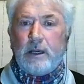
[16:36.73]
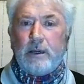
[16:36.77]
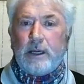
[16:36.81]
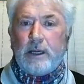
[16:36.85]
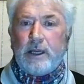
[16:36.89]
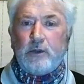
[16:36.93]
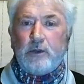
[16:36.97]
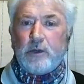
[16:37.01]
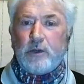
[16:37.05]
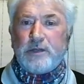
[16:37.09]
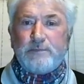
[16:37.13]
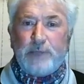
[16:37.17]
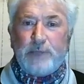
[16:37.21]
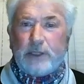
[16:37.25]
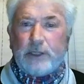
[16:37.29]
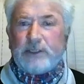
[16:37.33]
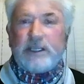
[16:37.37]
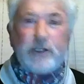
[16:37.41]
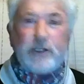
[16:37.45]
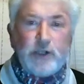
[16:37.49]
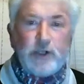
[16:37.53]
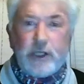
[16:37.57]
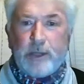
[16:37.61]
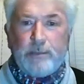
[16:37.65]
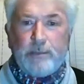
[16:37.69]
It was built
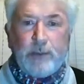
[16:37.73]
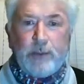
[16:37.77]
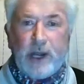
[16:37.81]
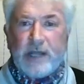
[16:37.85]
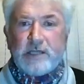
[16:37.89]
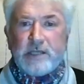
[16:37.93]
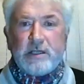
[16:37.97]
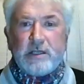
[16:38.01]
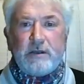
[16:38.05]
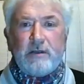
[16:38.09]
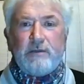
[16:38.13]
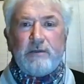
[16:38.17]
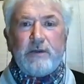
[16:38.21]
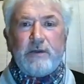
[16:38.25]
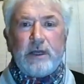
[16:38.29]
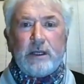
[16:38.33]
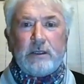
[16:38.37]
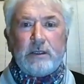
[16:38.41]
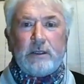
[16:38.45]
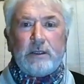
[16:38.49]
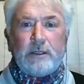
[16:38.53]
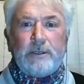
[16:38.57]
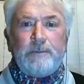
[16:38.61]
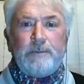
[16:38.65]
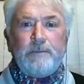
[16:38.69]
into the price of the
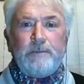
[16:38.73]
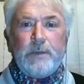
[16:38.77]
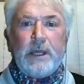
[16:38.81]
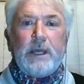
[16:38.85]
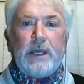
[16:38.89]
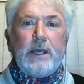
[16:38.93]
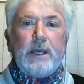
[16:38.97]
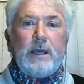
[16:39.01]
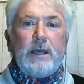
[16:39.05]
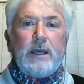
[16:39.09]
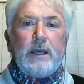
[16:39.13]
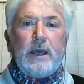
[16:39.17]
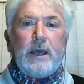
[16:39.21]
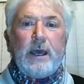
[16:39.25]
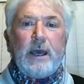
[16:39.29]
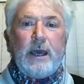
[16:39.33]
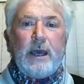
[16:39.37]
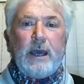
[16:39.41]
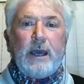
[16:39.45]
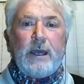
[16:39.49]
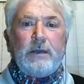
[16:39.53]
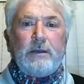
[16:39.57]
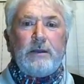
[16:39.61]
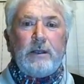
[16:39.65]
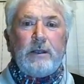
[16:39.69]
vehicle,
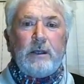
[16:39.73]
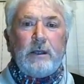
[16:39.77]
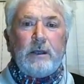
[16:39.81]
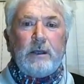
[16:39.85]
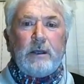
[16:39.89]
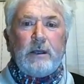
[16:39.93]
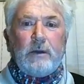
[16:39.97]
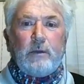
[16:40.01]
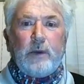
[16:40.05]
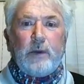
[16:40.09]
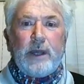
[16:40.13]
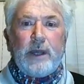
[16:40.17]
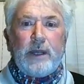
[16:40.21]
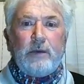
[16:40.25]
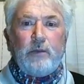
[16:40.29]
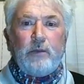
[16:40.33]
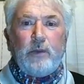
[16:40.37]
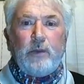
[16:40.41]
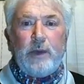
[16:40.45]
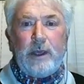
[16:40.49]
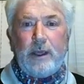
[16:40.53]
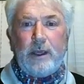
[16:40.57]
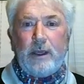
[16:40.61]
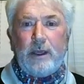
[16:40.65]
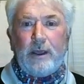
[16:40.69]
and when
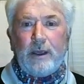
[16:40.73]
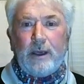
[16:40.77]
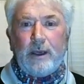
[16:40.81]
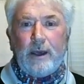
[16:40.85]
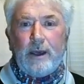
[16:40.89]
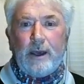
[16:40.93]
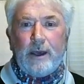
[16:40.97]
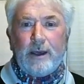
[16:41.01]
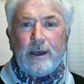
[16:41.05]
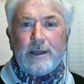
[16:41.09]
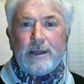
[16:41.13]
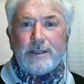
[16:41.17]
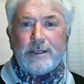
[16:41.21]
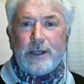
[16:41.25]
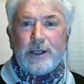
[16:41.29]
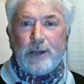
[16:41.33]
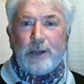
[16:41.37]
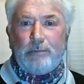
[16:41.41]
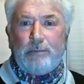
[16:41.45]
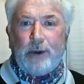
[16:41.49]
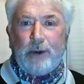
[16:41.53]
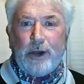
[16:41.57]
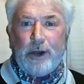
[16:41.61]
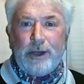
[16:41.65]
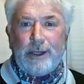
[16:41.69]
we as a
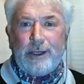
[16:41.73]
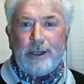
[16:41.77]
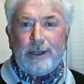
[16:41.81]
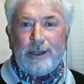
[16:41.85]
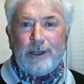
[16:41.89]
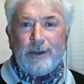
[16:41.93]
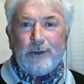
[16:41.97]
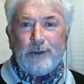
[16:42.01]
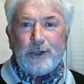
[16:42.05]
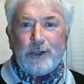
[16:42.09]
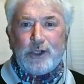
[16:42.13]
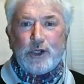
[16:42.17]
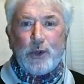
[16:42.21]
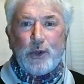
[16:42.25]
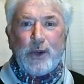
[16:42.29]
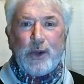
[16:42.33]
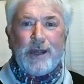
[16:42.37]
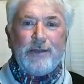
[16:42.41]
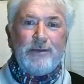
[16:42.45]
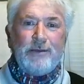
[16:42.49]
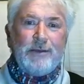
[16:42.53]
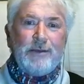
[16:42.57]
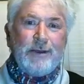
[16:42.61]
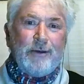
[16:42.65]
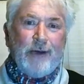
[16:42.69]
body
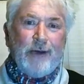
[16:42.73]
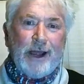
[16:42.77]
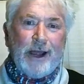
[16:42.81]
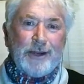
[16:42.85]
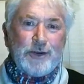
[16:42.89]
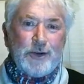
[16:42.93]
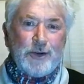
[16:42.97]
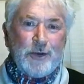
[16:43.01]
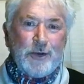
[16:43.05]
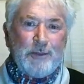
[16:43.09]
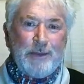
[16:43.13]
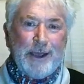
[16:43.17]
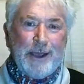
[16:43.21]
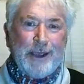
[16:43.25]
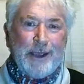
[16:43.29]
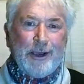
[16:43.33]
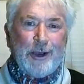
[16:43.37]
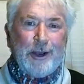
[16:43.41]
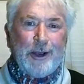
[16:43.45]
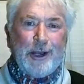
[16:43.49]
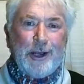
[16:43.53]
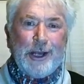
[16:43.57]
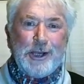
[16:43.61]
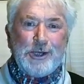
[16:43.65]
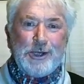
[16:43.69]
joined the Right to Repair
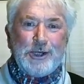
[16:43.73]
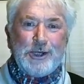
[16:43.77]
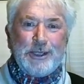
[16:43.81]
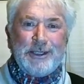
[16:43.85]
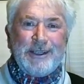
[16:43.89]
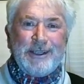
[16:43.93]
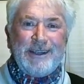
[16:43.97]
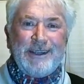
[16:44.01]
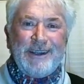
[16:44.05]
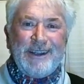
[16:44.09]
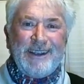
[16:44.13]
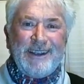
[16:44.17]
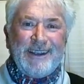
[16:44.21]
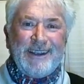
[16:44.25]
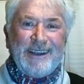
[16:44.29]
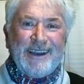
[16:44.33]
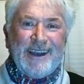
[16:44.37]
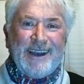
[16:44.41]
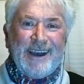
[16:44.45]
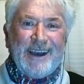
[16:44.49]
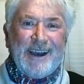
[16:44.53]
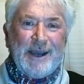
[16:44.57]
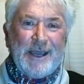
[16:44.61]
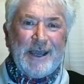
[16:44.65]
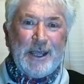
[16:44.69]
Coalition
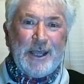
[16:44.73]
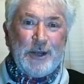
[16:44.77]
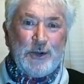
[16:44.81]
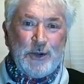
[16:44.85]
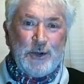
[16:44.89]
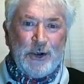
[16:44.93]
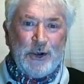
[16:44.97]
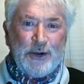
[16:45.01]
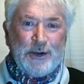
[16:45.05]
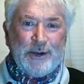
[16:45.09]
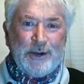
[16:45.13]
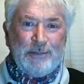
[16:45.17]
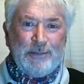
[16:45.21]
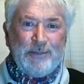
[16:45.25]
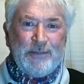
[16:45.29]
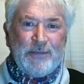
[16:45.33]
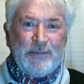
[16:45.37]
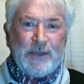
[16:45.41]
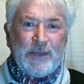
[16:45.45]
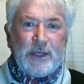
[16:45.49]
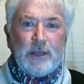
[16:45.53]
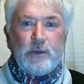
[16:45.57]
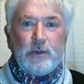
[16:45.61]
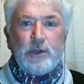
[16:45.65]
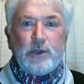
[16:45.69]
in Europe,
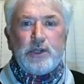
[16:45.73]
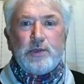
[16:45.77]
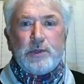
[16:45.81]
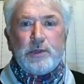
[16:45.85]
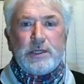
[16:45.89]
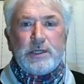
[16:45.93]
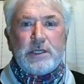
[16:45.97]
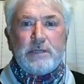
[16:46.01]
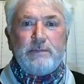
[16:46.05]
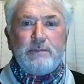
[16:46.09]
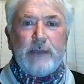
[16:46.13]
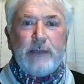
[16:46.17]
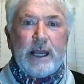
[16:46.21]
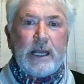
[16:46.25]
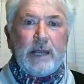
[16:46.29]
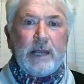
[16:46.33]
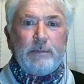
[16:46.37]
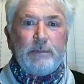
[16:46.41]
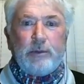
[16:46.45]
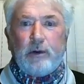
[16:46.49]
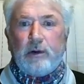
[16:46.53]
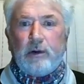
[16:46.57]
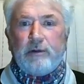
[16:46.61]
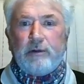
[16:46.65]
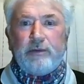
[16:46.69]
which was made
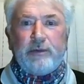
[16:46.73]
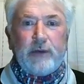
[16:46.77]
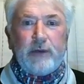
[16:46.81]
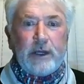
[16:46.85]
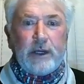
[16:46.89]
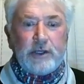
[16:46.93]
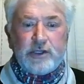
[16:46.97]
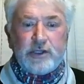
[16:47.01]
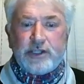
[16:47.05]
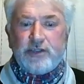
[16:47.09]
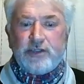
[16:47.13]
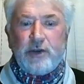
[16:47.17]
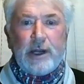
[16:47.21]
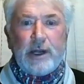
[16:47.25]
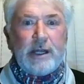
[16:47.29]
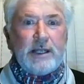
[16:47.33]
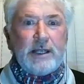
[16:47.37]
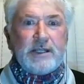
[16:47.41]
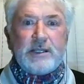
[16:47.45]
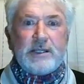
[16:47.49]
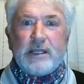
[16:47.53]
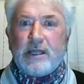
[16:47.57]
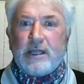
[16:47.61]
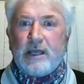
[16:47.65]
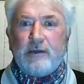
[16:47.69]
up of
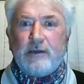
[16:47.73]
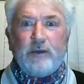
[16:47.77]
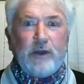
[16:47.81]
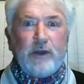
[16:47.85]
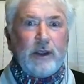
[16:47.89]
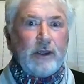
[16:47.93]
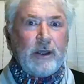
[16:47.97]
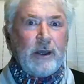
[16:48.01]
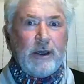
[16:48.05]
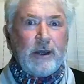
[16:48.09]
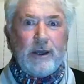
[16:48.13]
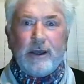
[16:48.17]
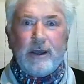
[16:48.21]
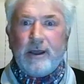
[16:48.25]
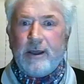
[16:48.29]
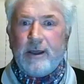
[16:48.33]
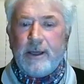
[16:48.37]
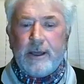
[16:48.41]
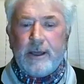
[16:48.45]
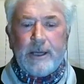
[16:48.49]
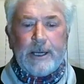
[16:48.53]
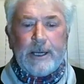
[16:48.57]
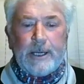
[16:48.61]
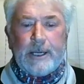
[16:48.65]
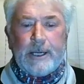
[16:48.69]
Australia, South Africa,
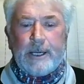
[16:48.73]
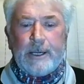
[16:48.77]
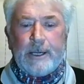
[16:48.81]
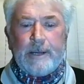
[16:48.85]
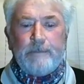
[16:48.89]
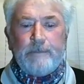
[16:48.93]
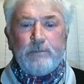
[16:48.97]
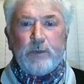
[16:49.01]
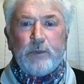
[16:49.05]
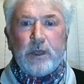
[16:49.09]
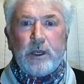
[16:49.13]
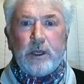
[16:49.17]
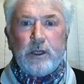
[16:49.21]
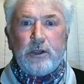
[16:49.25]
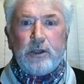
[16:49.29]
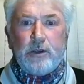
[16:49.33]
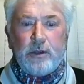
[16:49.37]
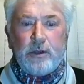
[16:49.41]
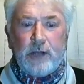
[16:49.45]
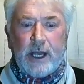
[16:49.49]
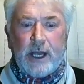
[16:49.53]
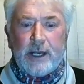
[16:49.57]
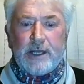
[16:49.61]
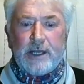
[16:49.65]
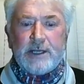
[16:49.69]

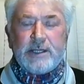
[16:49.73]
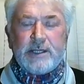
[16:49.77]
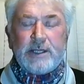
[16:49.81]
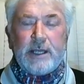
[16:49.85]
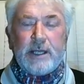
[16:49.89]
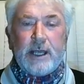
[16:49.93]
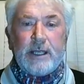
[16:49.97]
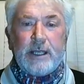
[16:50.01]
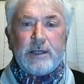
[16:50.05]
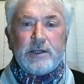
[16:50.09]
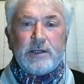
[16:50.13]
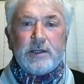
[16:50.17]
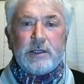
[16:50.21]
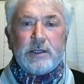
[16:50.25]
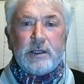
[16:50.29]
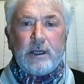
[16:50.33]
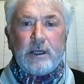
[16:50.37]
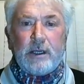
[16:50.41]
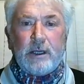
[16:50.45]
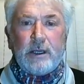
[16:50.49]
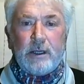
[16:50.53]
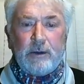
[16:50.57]
United States,